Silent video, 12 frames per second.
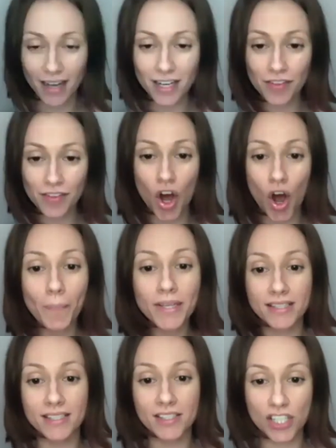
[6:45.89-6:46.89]
an
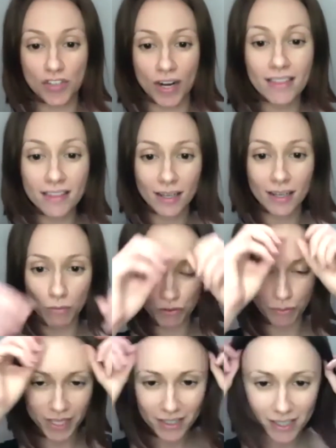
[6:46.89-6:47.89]
opposite strengthening
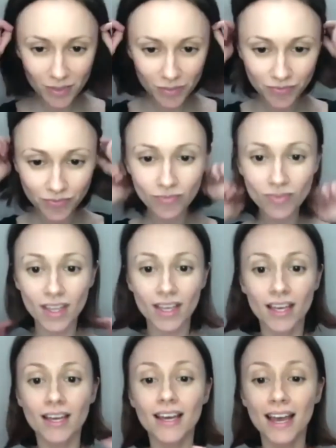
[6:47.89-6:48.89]
movement.
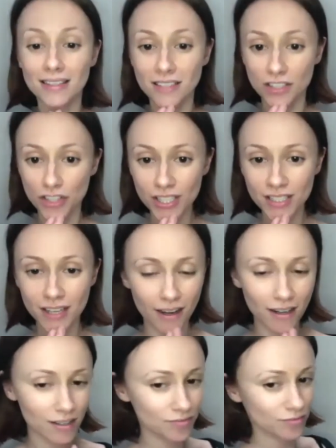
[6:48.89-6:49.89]
It's a chin
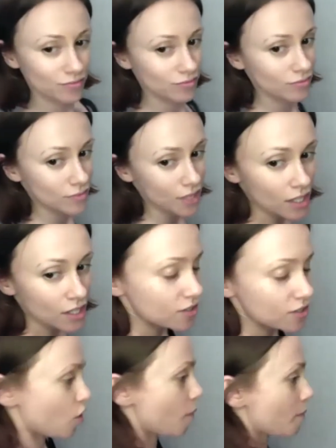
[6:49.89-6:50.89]
tuck.
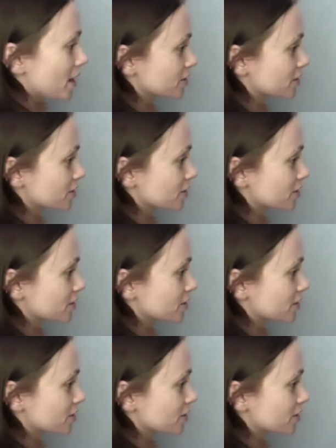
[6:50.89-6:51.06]
So imagine